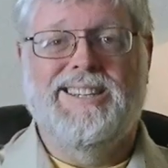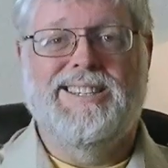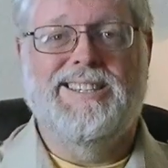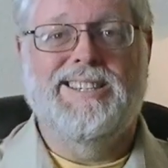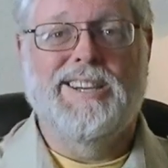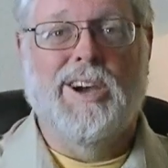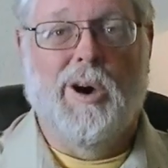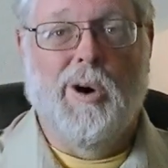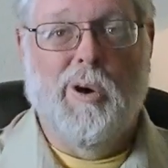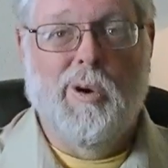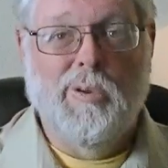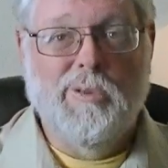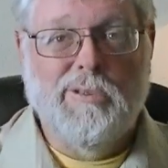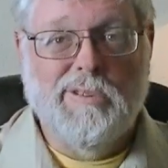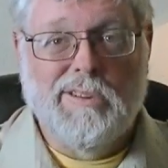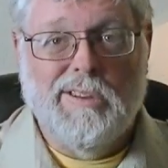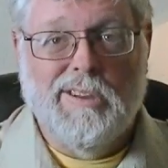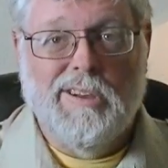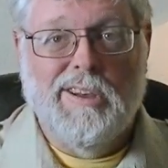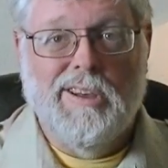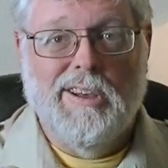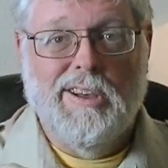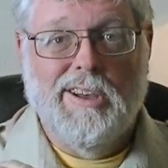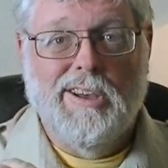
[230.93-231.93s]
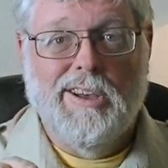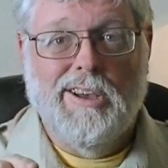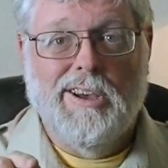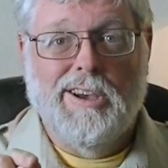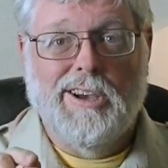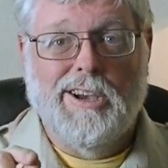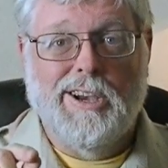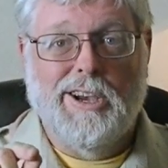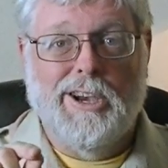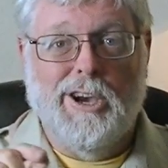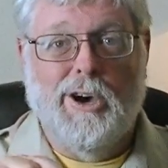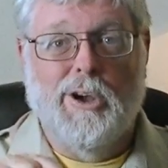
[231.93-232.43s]
Don't
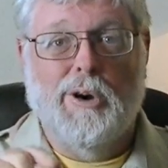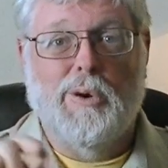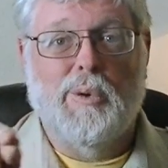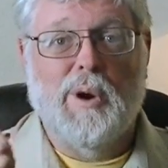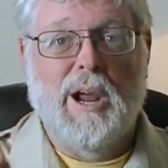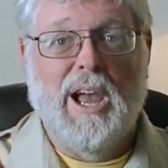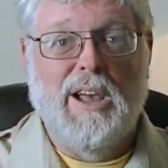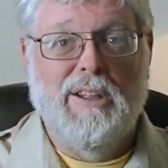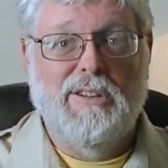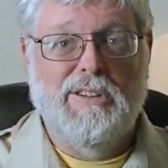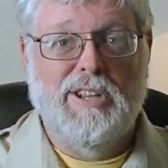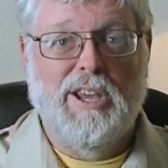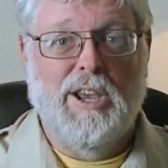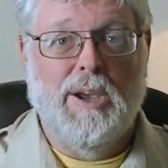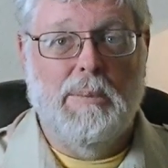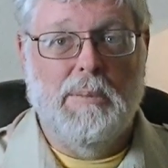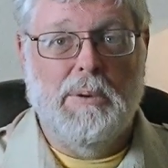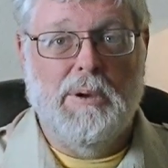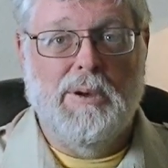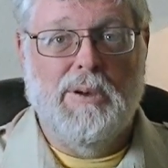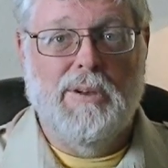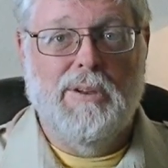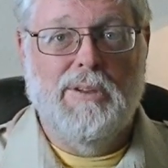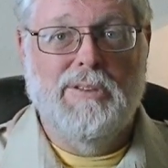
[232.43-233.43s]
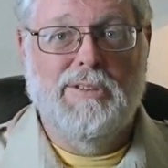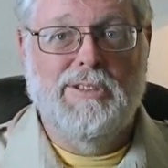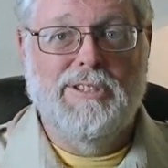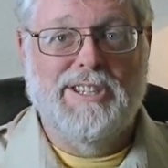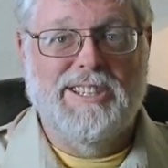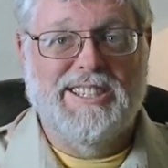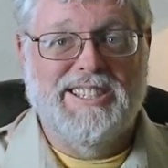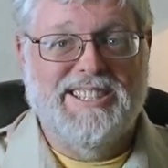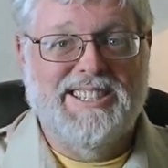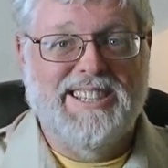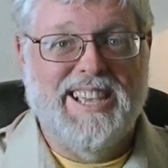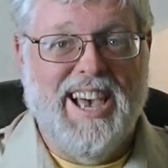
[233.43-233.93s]
go to Roundtable
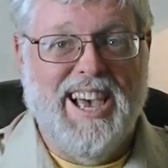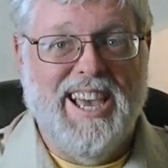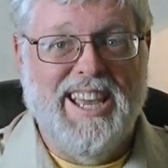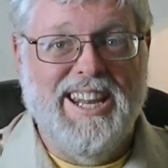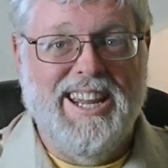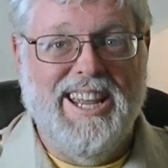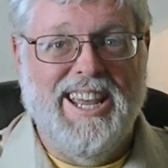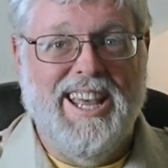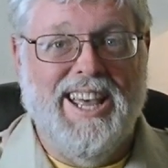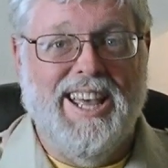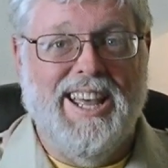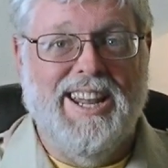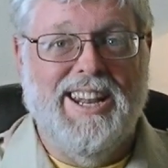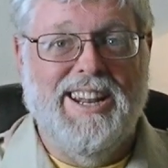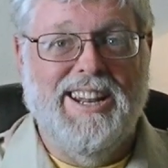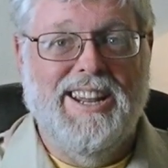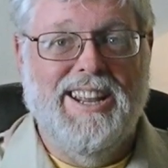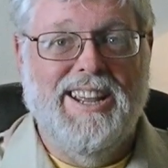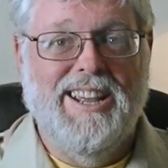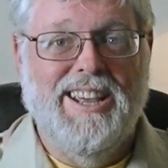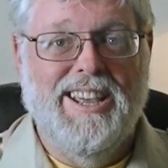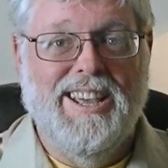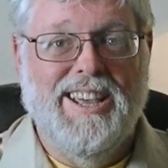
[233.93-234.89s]
to sign in,